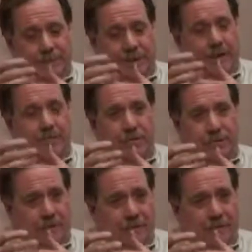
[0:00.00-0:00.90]
tens of
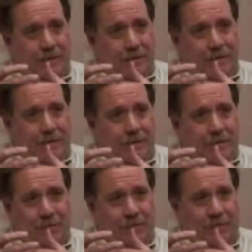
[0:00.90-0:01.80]
millions of dollars
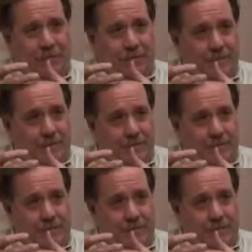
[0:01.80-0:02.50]
of savings